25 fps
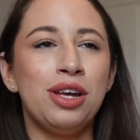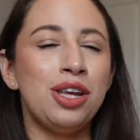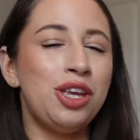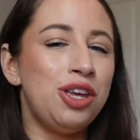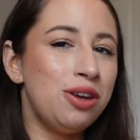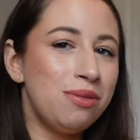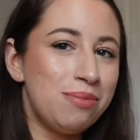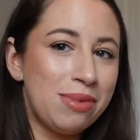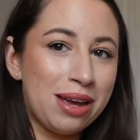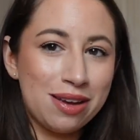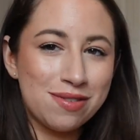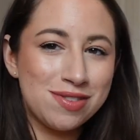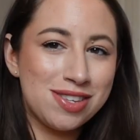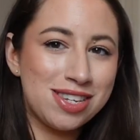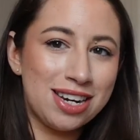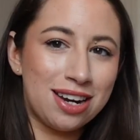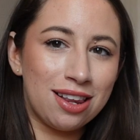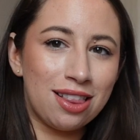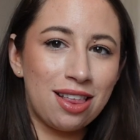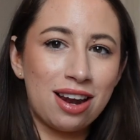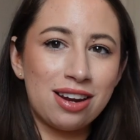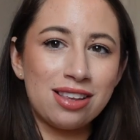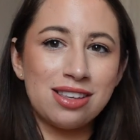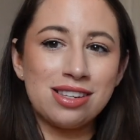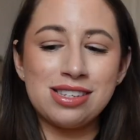you may have seen
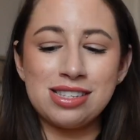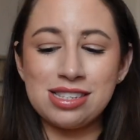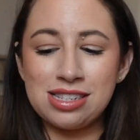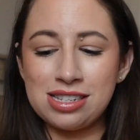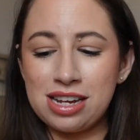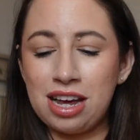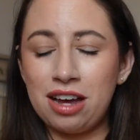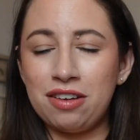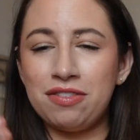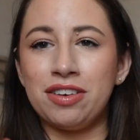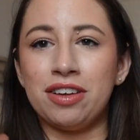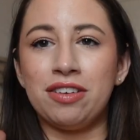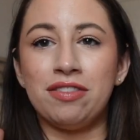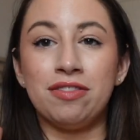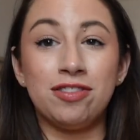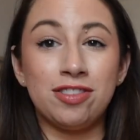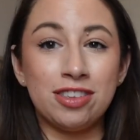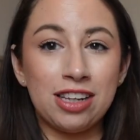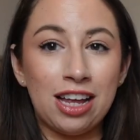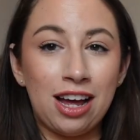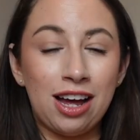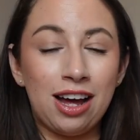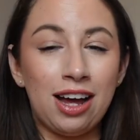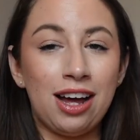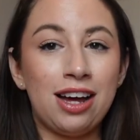a lot of this stuff in
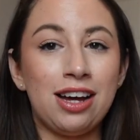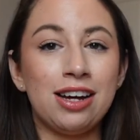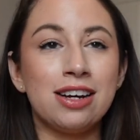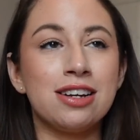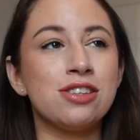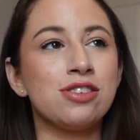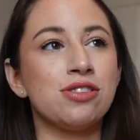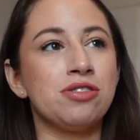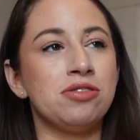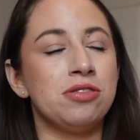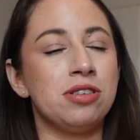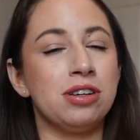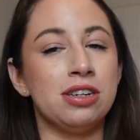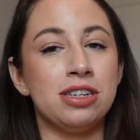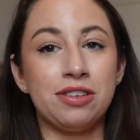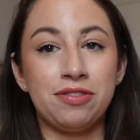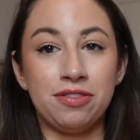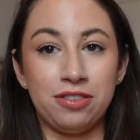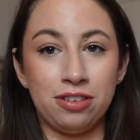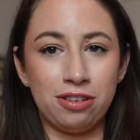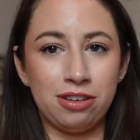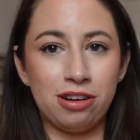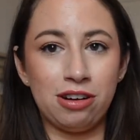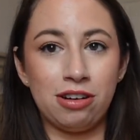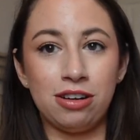vlogs or
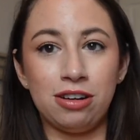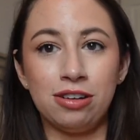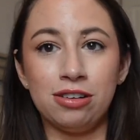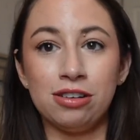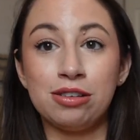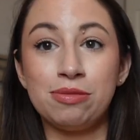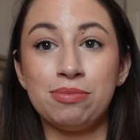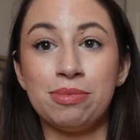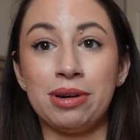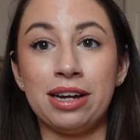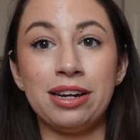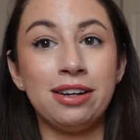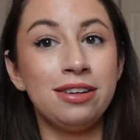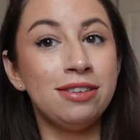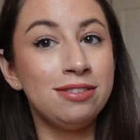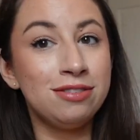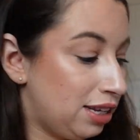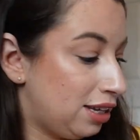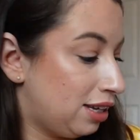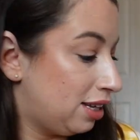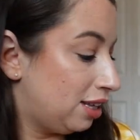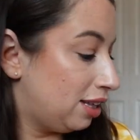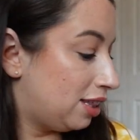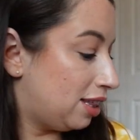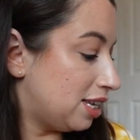different hauls, but
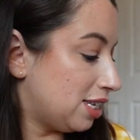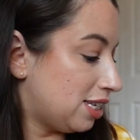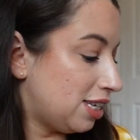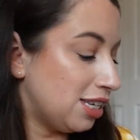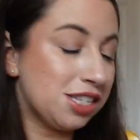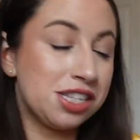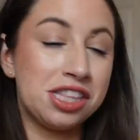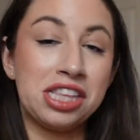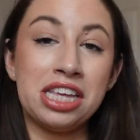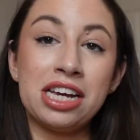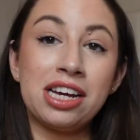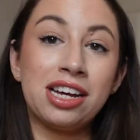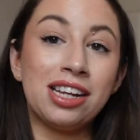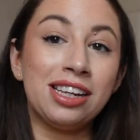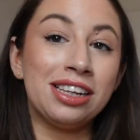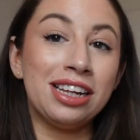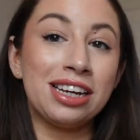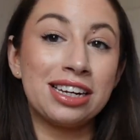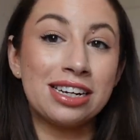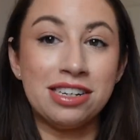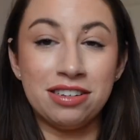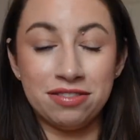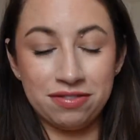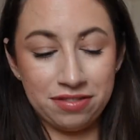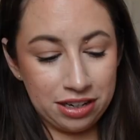this is the
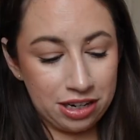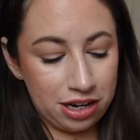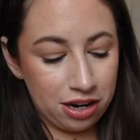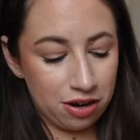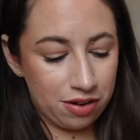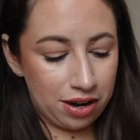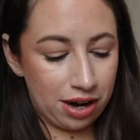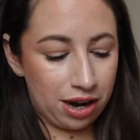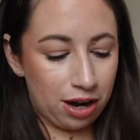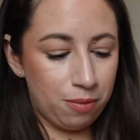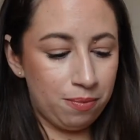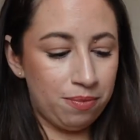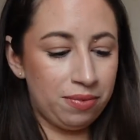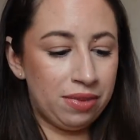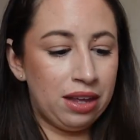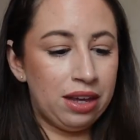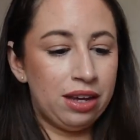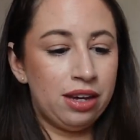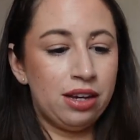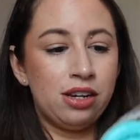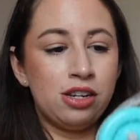collective video now.